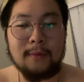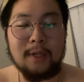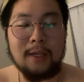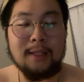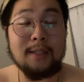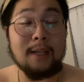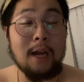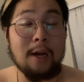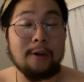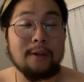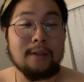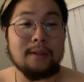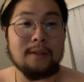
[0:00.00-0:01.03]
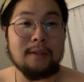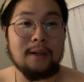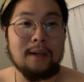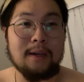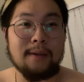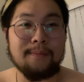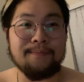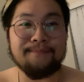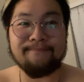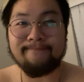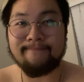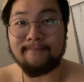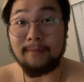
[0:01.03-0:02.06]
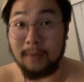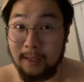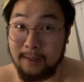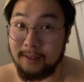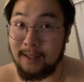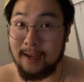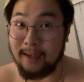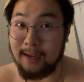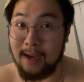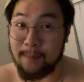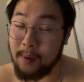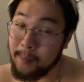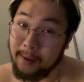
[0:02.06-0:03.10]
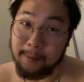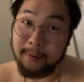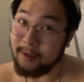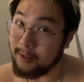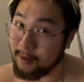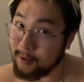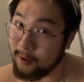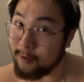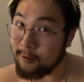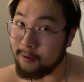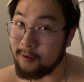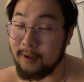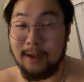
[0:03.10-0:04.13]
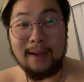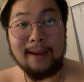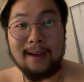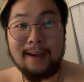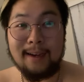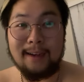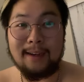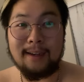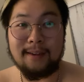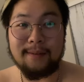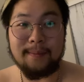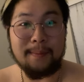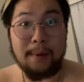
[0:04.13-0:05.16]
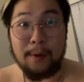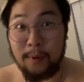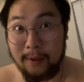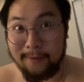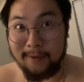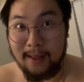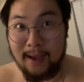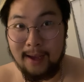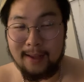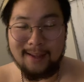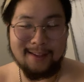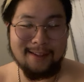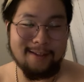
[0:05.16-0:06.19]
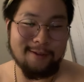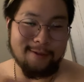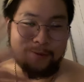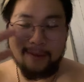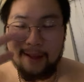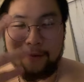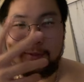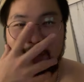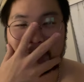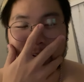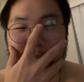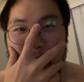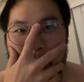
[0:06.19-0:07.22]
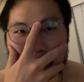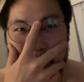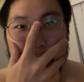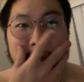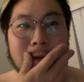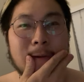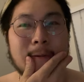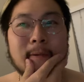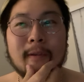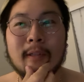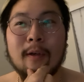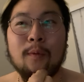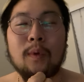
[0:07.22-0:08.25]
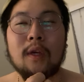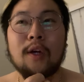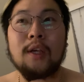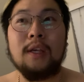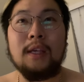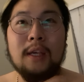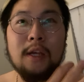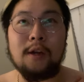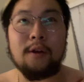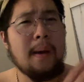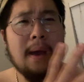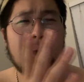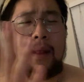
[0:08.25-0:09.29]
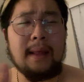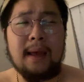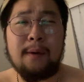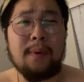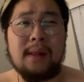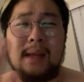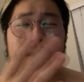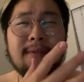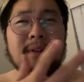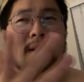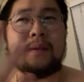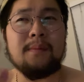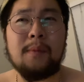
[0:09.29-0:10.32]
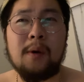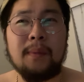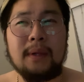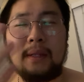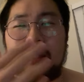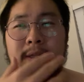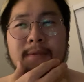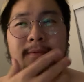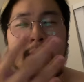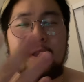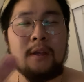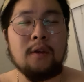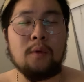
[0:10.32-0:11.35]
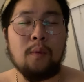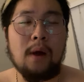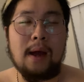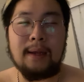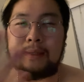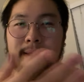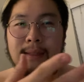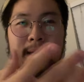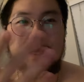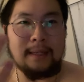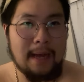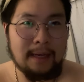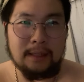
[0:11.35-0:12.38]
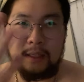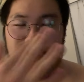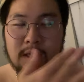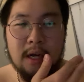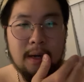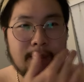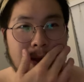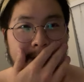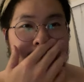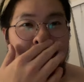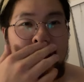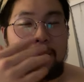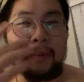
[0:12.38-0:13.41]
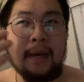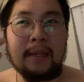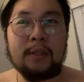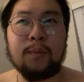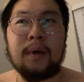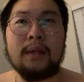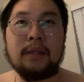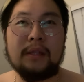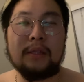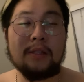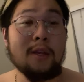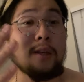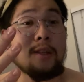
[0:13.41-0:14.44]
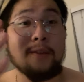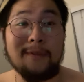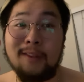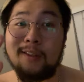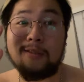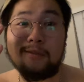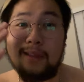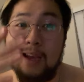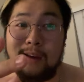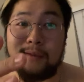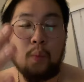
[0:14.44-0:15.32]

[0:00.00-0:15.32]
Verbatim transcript: it's scary. Um, it's like I'm about to be an adult. Um, am I ready for that uh, or whatever? but you know we are here and i'll probably have another moment in this video where i sit down and actually just talk about everything but i just wanted to start the video now